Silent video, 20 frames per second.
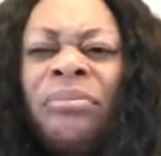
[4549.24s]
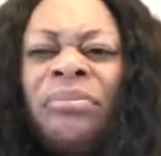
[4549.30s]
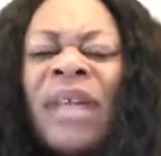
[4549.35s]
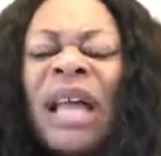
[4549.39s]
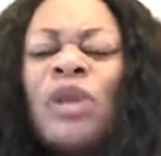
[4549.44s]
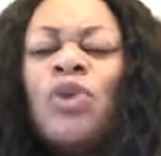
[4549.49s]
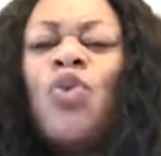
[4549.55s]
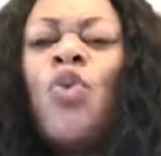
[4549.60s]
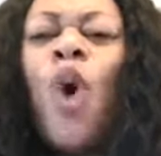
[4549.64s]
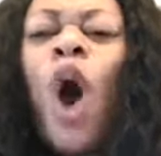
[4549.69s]

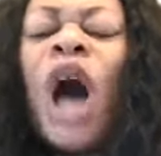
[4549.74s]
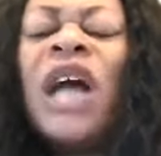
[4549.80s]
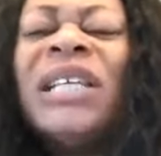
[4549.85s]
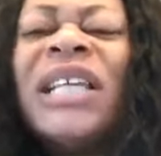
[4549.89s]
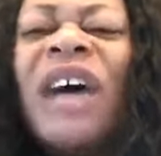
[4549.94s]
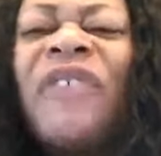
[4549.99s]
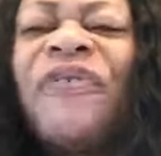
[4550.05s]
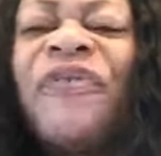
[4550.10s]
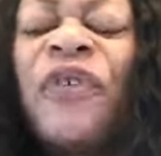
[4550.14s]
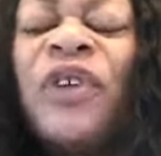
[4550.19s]
that
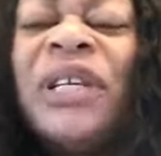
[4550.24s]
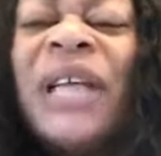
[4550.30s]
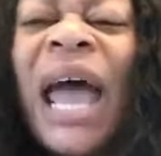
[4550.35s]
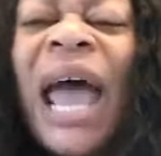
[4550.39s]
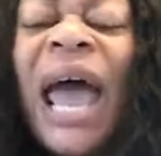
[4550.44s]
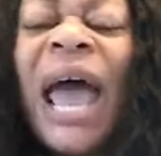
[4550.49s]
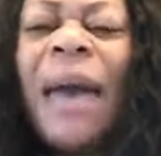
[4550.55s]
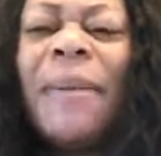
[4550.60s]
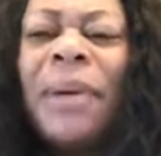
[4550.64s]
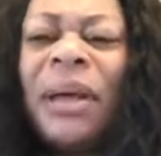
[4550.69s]
wonderful
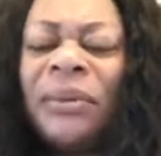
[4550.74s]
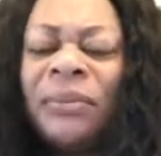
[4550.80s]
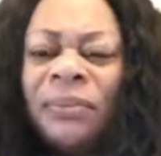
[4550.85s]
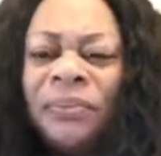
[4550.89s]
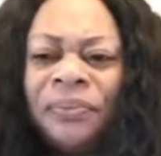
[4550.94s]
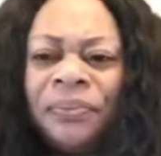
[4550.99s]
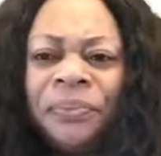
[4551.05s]
name.